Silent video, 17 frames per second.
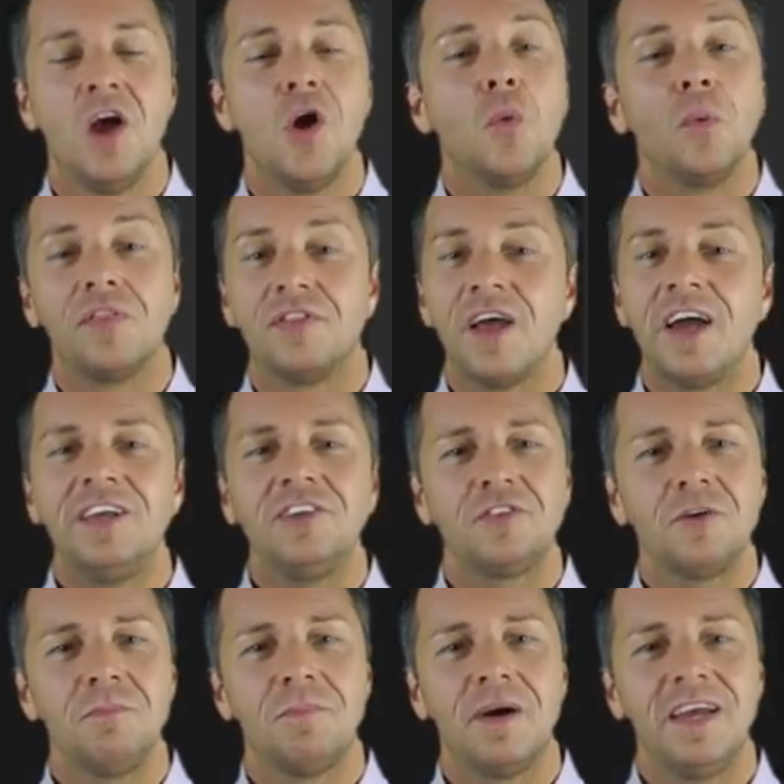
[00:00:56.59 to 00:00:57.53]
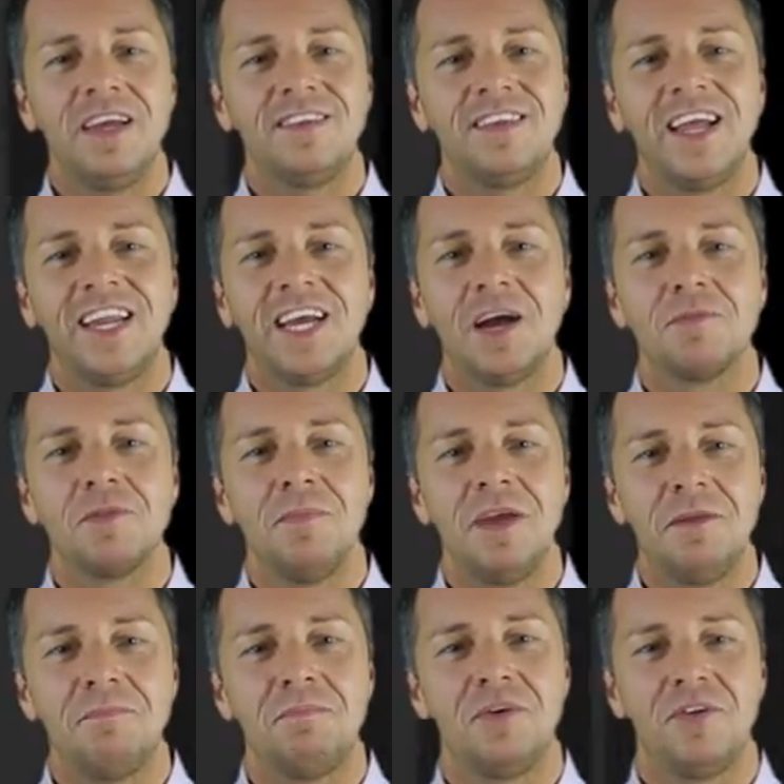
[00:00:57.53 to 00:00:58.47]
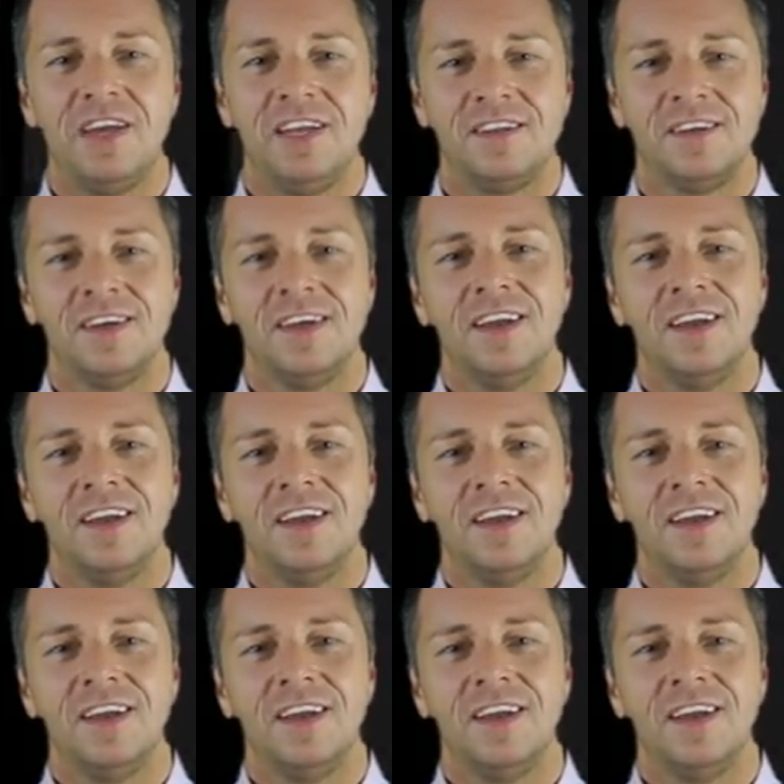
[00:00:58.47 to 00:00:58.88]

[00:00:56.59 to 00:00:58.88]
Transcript: with dykes on bikes heading up the main parade.